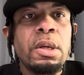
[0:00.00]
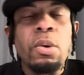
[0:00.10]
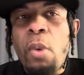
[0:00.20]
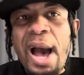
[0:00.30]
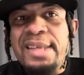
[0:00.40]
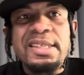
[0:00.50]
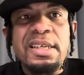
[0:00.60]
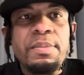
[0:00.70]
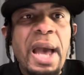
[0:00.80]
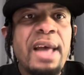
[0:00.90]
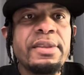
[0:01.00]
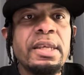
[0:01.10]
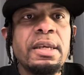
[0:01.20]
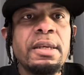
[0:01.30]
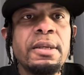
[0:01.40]
Why is it a bad
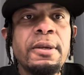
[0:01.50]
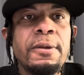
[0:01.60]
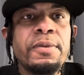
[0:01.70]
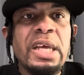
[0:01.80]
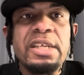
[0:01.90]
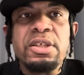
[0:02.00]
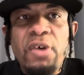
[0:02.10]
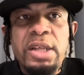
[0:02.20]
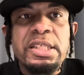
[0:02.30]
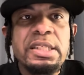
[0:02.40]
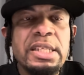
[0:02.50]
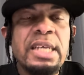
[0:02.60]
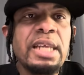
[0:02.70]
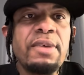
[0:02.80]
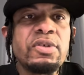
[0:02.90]
thing that Gervonta
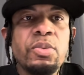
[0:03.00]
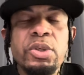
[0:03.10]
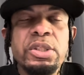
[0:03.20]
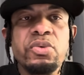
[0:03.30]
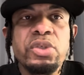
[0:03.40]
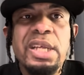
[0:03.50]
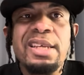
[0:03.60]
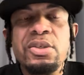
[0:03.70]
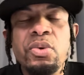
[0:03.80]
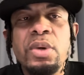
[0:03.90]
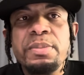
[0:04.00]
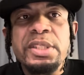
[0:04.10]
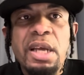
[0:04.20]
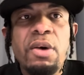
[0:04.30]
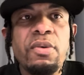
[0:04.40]
Tank Davis wants to stay to
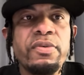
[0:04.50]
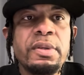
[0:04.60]
himself?